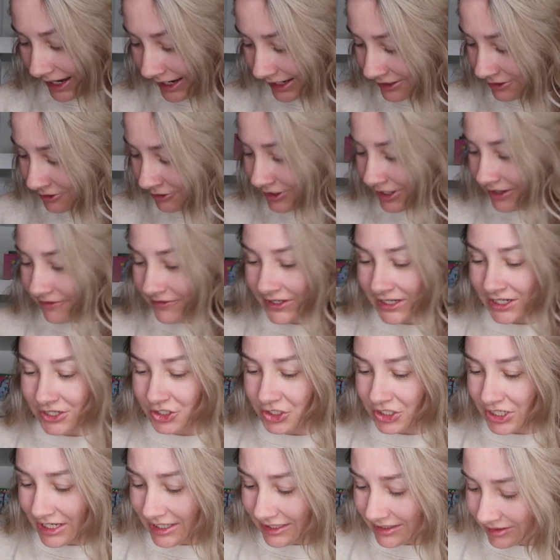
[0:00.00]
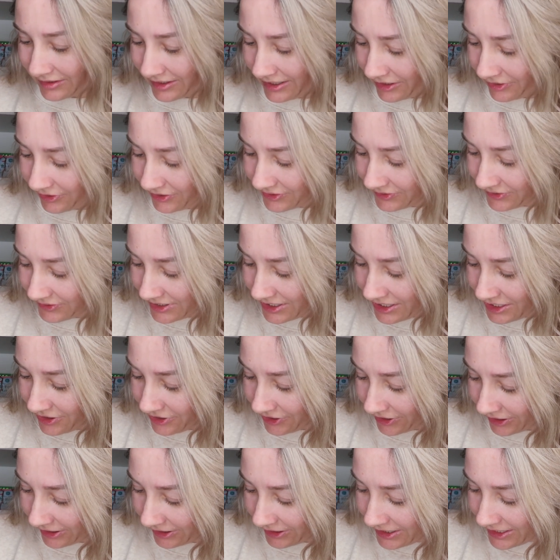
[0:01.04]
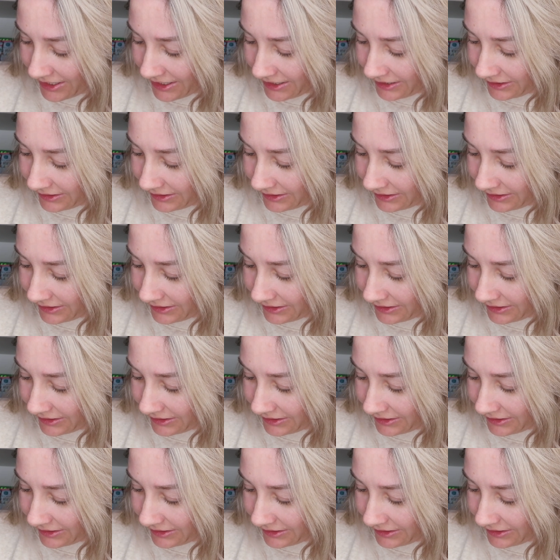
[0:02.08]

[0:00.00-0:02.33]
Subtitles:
I don't have any shades like this either.